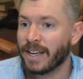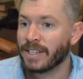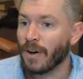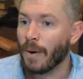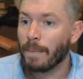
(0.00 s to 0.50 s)

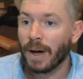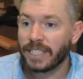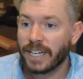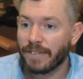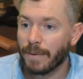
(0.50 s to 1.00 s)
So a
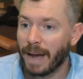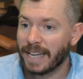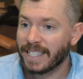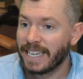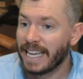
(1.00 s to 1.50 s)
bunch of different
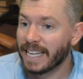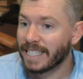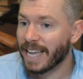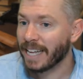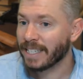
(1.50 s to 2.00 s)
Mycenaean
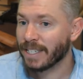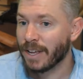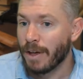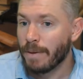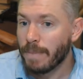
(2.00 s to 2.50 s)
sites,
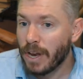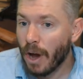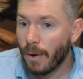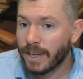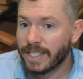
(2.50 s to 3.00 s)

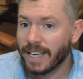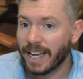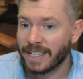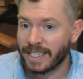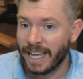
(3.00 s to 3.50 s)
Minoan
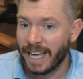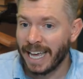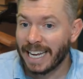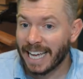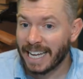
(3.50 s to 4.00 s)
sites,
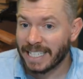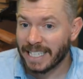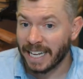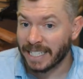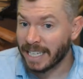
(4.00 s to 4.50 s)
Hittite
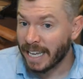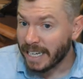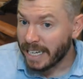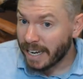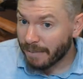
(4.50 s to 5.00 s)
sites,
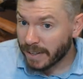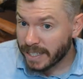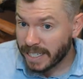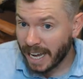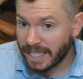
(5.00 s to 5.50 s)
different
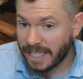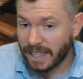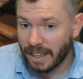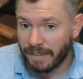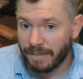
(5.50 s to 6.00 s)
sites in
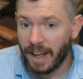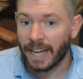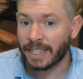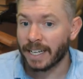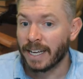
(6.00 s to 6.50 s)
the Levant,